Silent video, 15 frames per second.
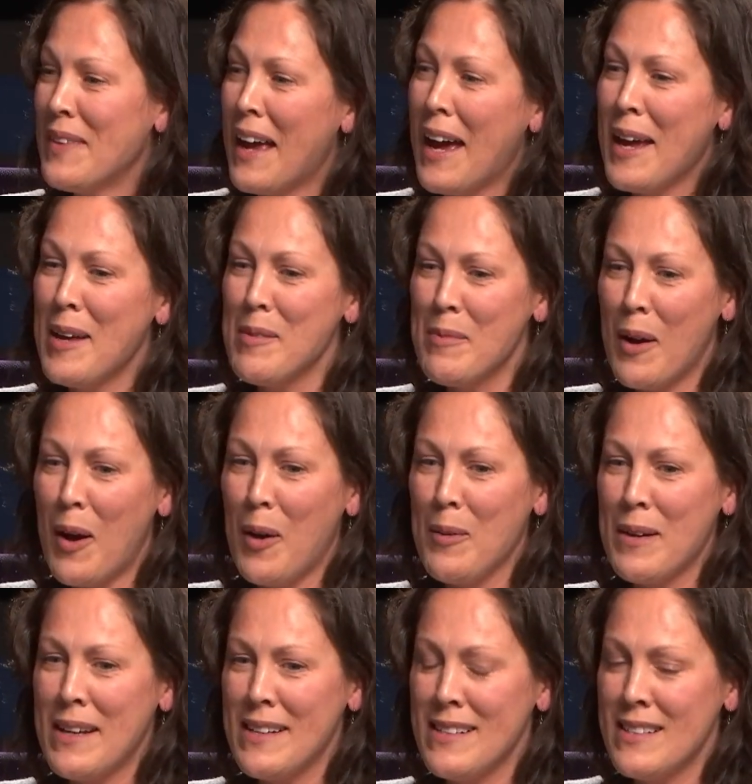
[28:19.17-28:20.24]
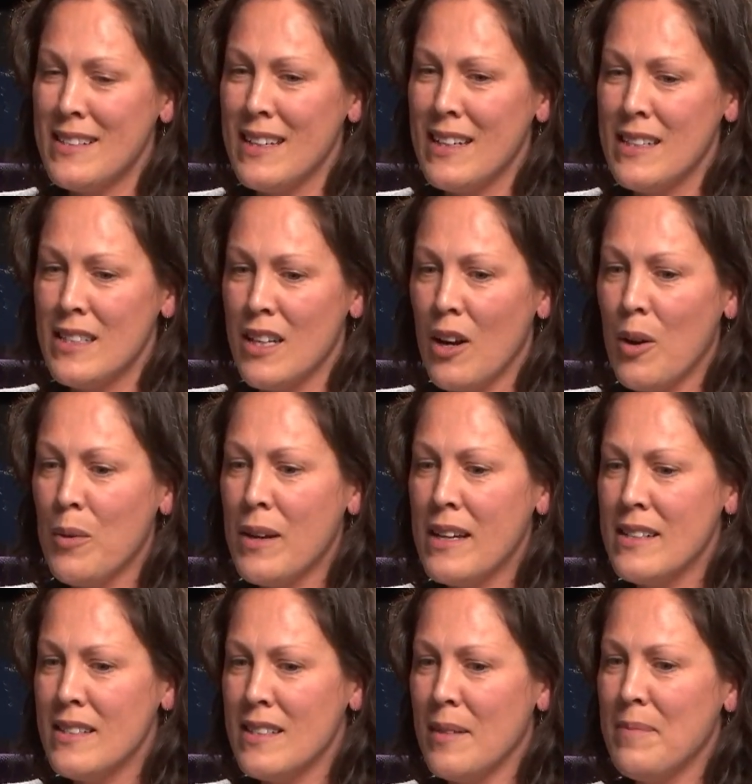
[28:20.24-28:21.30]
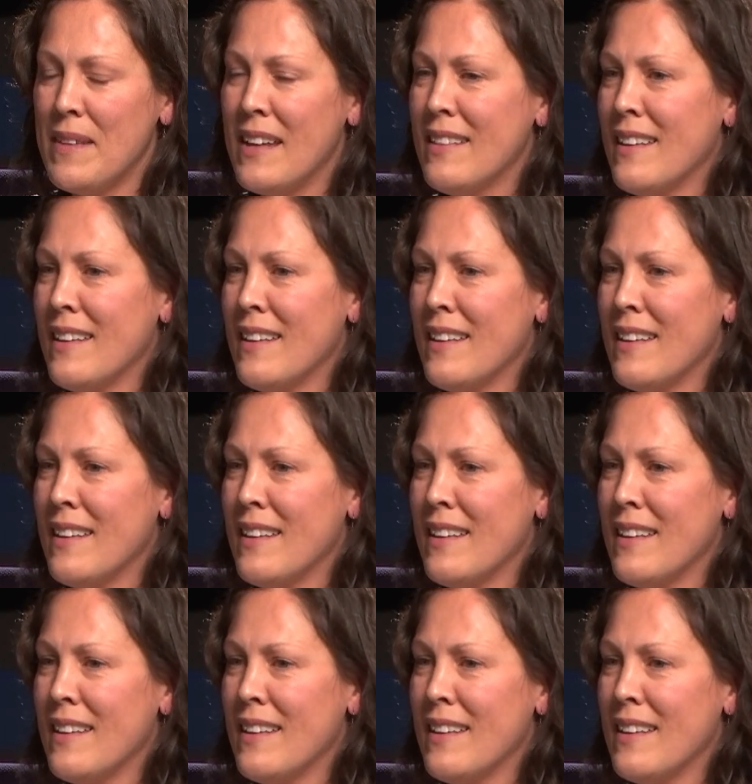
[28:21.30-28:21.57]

It's always something